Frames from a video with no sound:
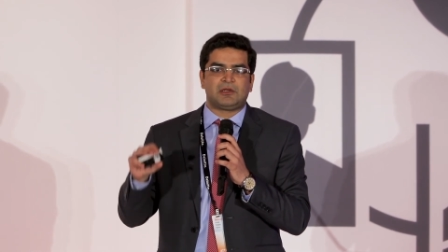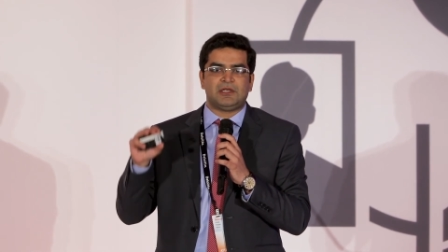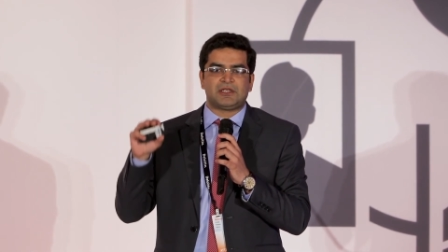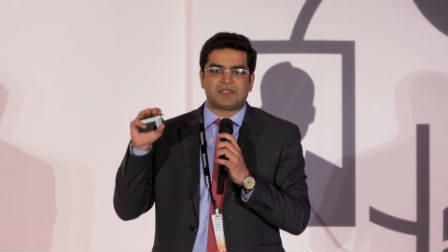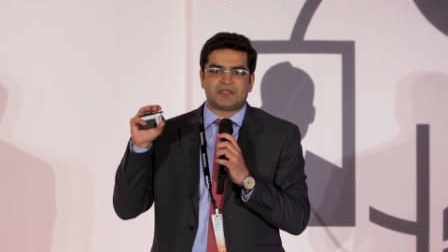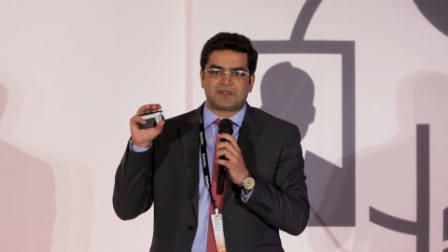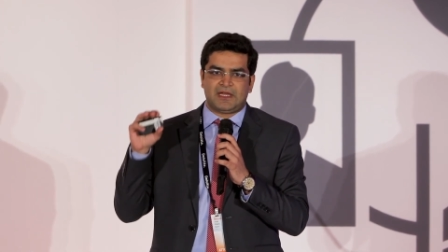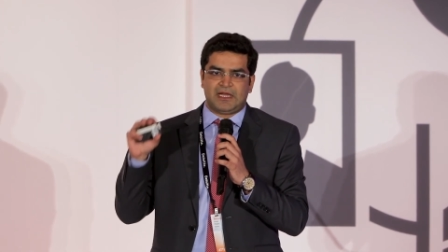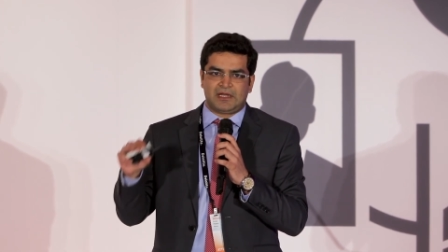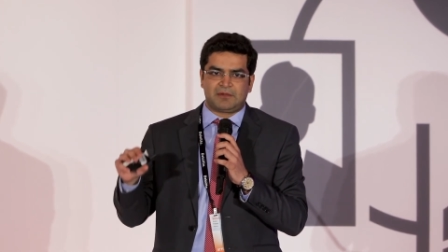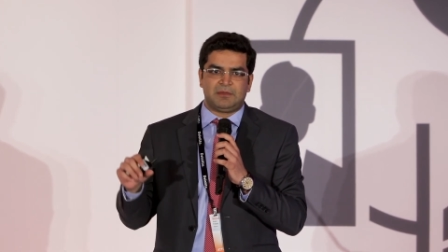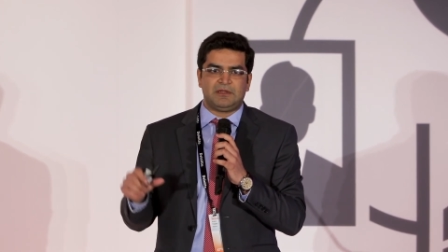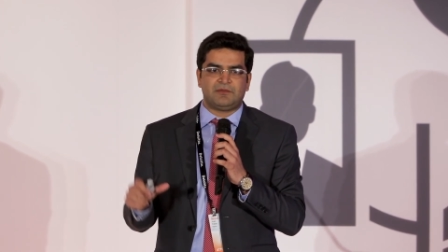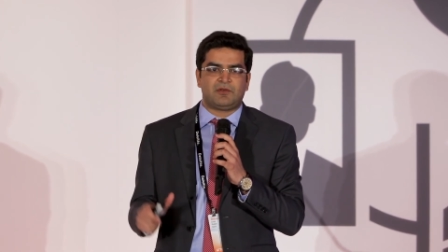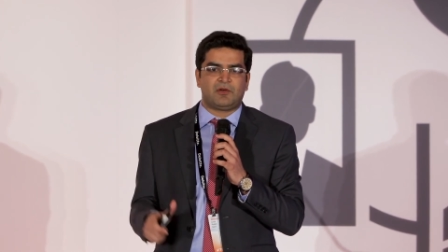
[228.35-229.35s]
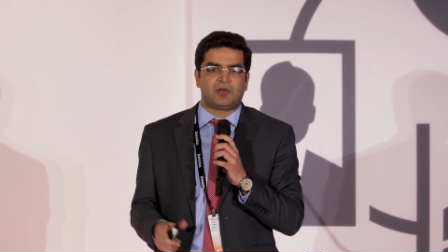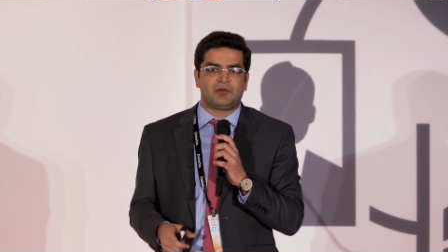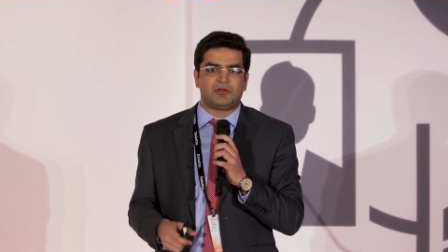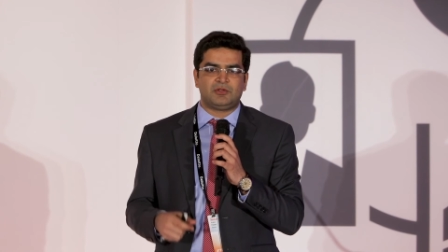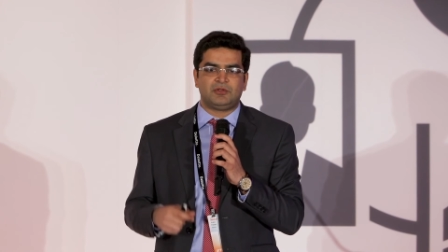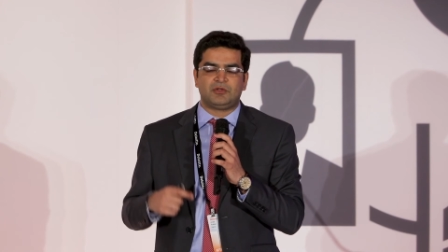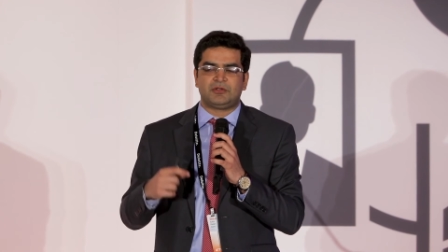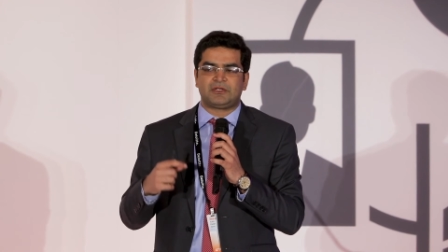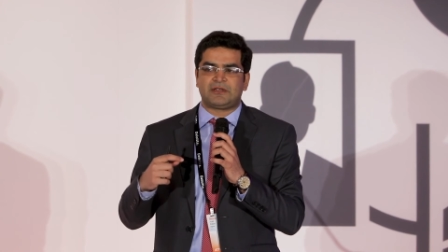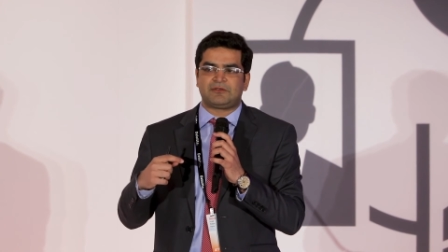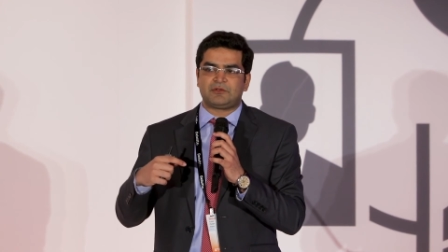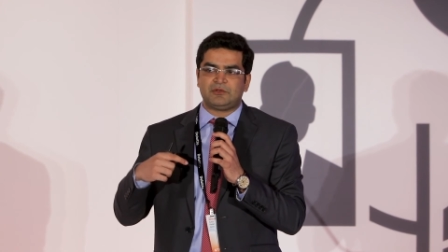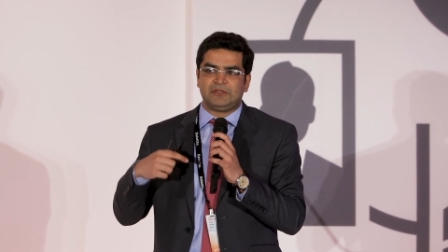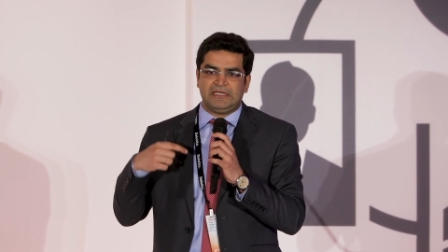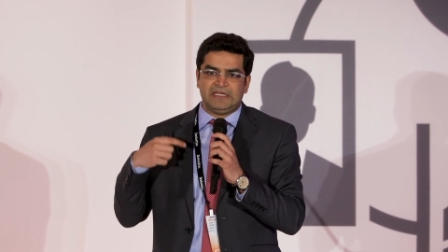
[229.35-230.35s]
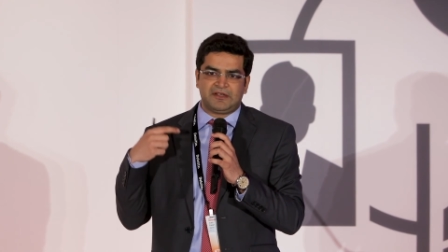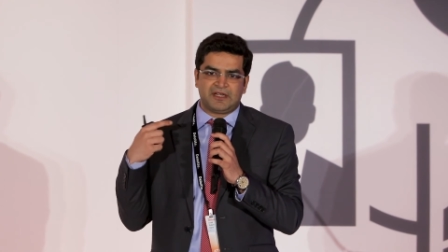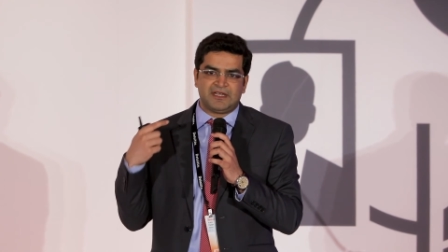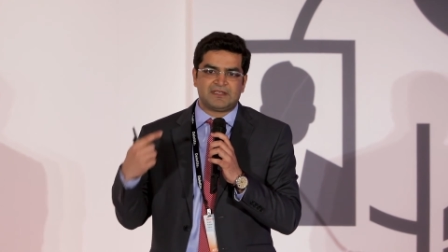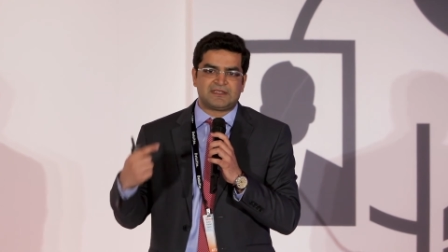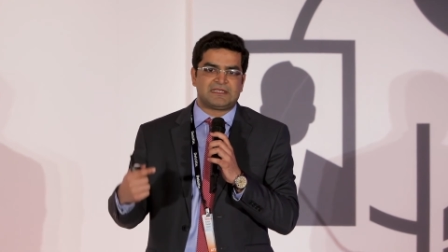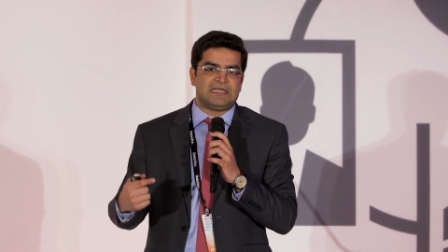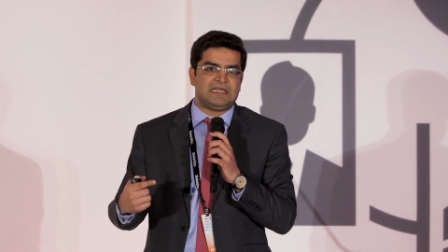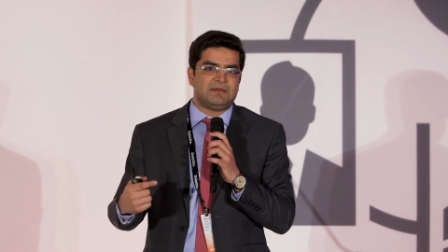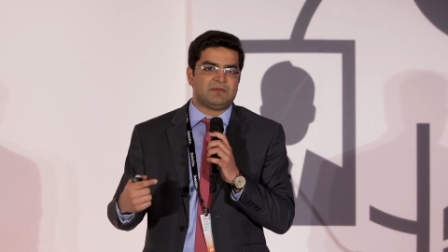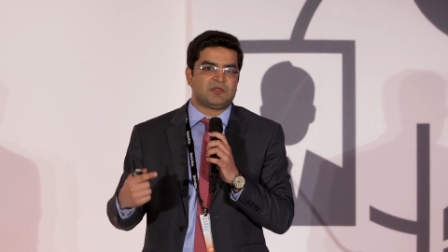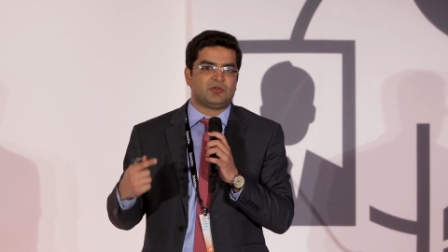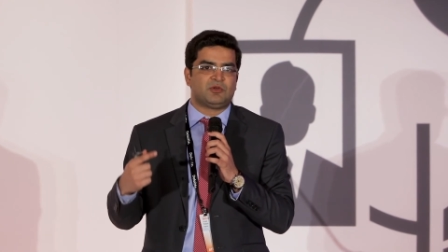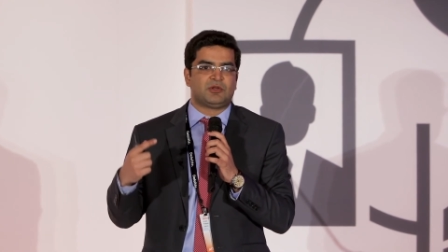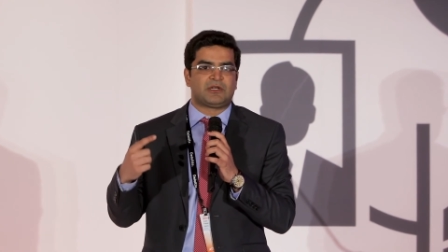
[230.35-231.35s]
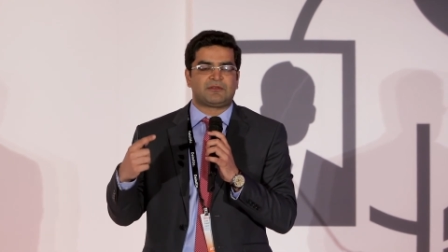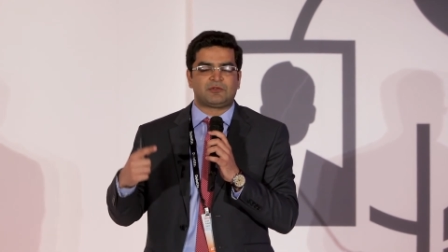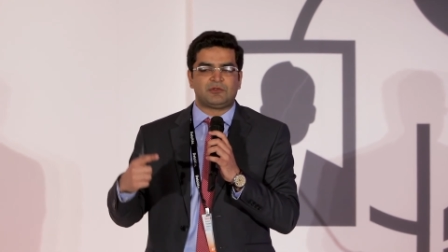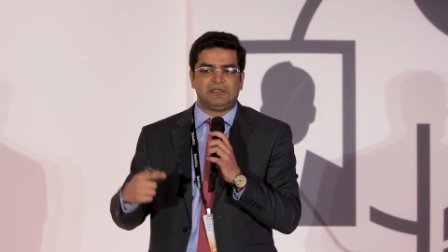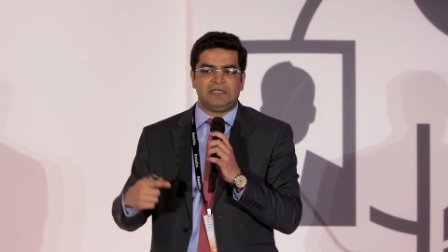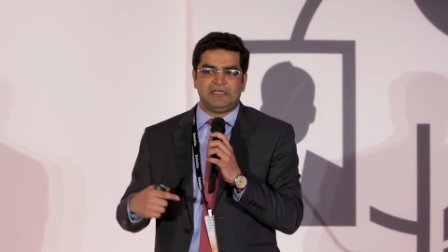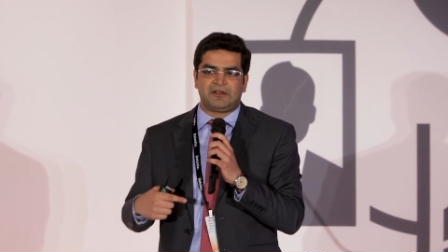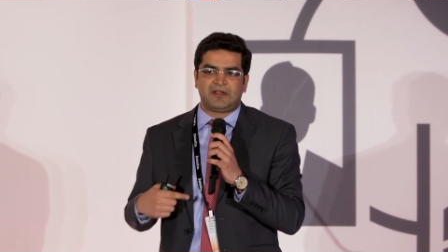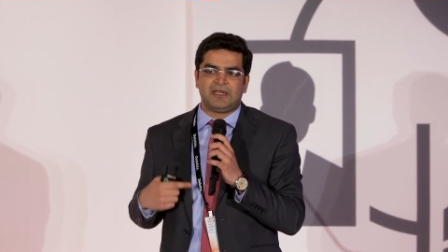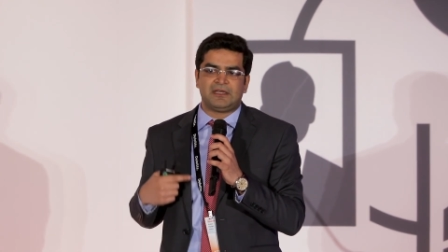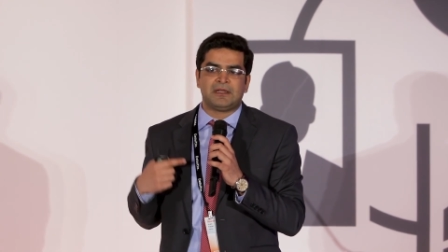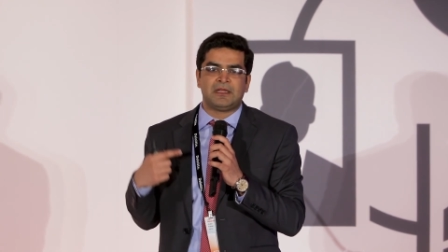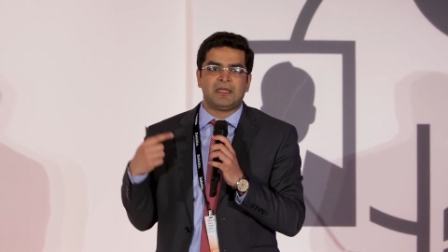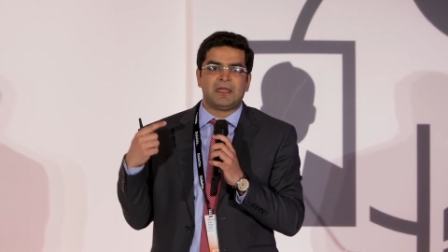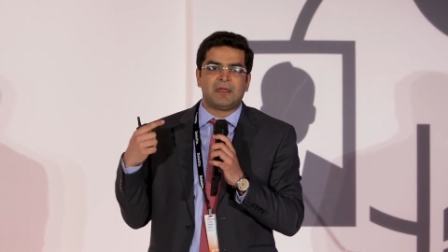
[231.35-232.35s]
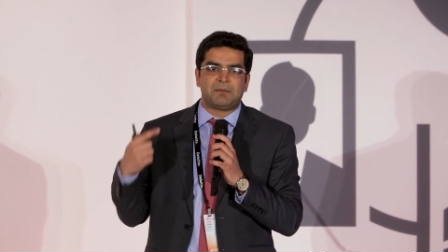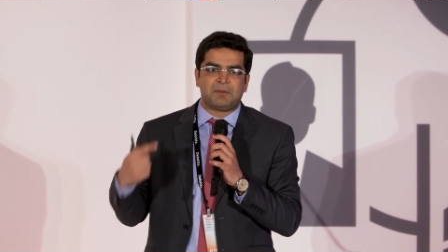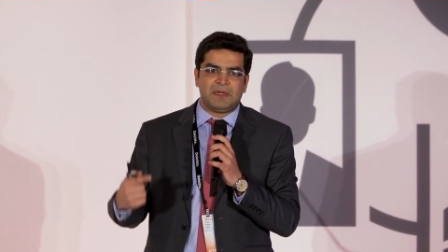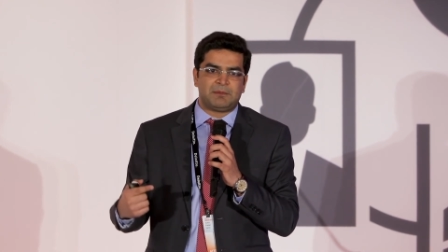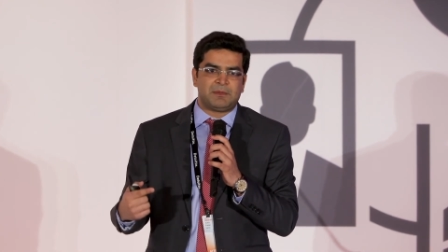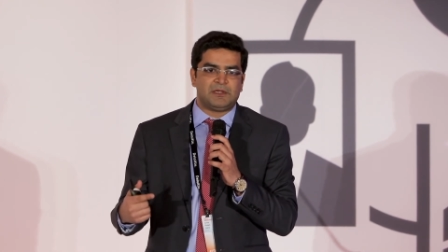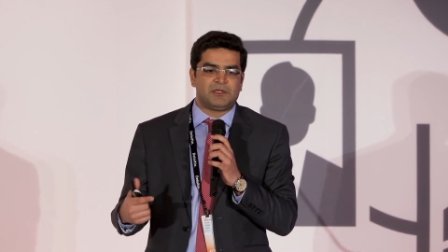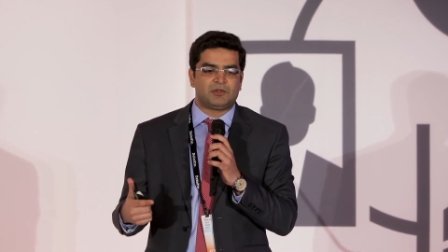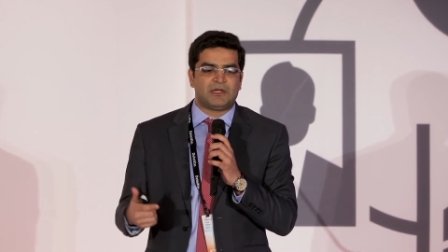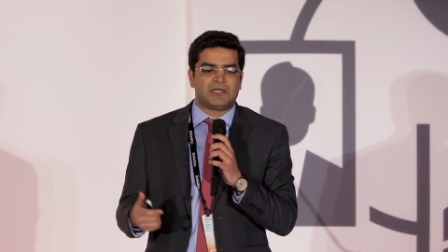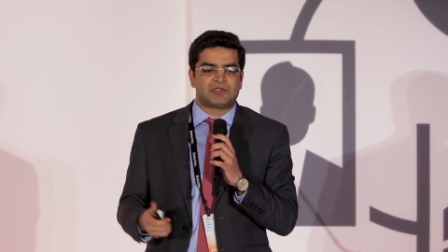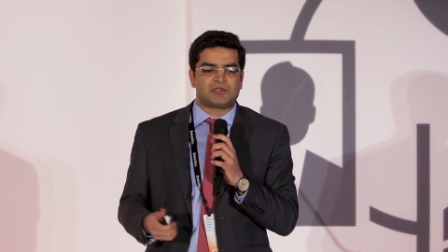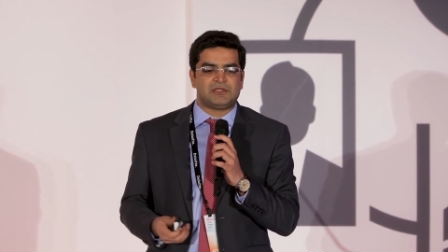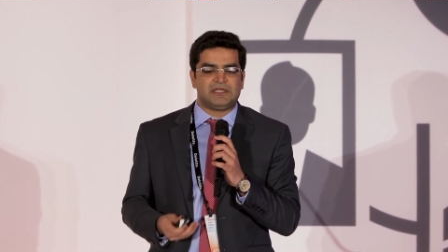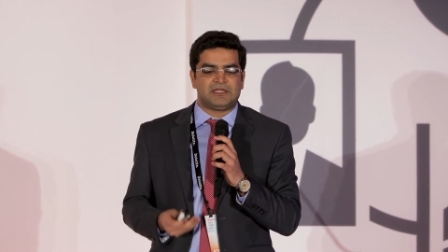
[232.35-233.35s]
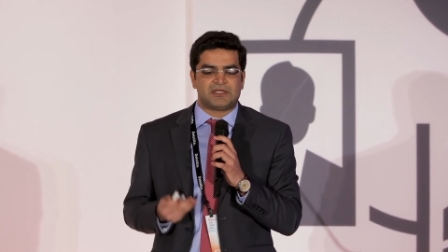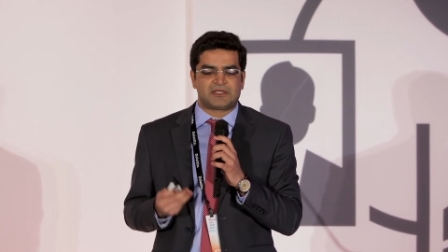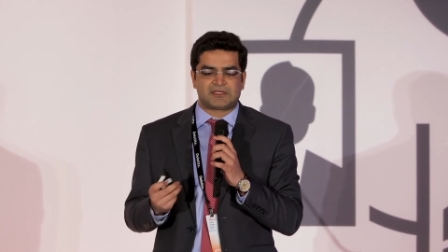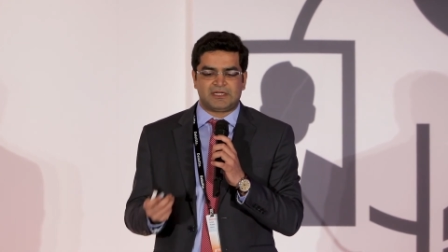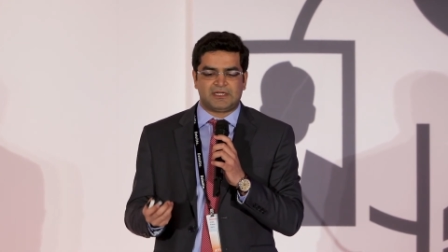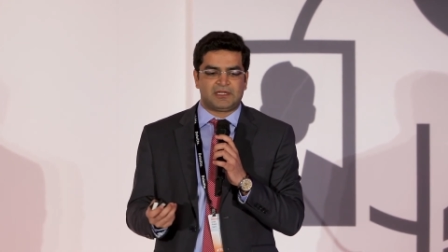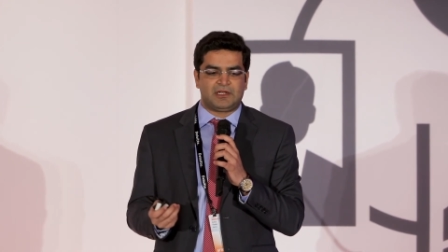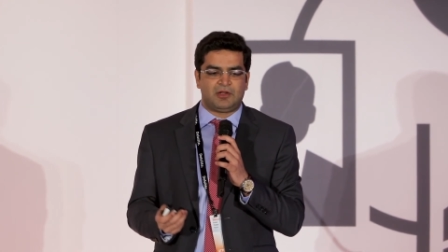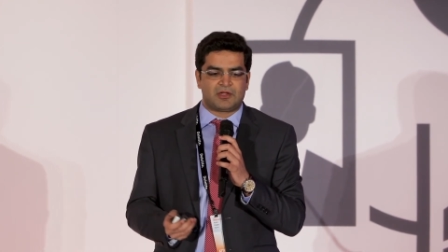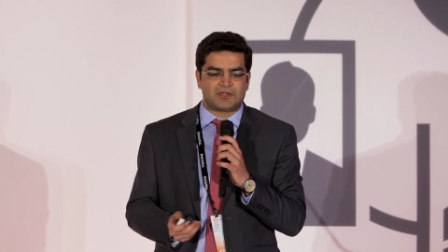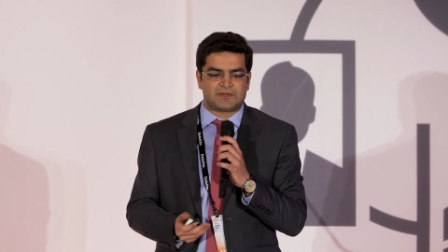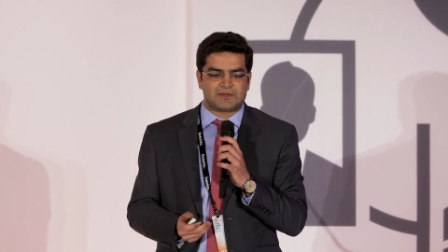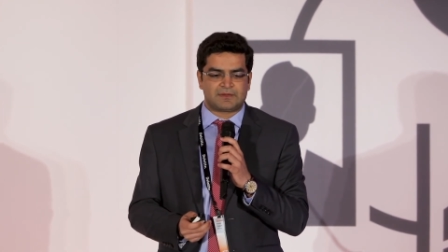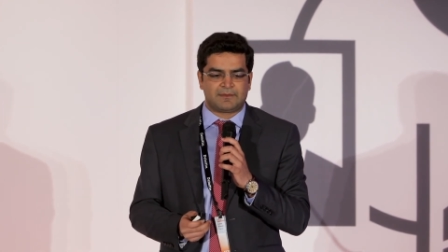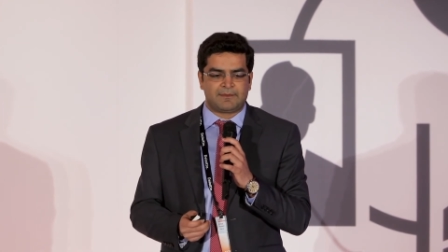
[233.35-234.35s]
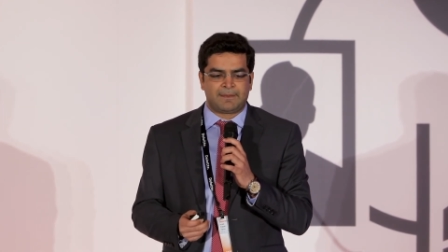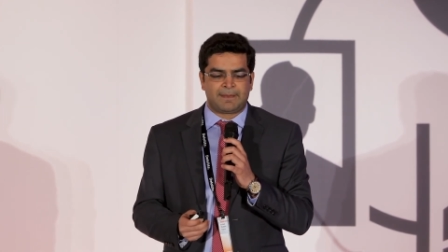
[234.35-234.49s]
regulations are being followed. You don't have to retrain teams. You don't have to retrain people to actually understand the laws.